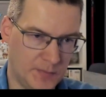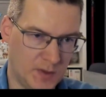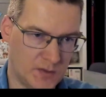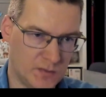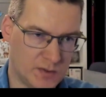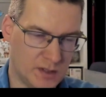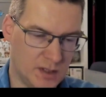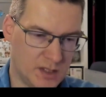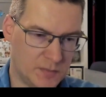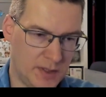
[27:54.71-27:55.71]
This was the
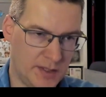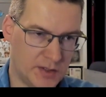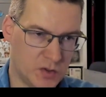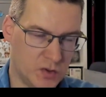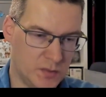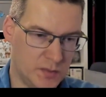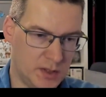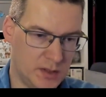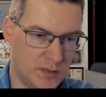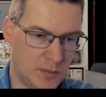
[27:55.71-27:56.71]
last package to
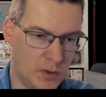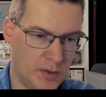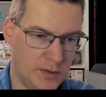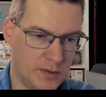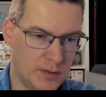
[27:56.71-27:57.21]
be deployed.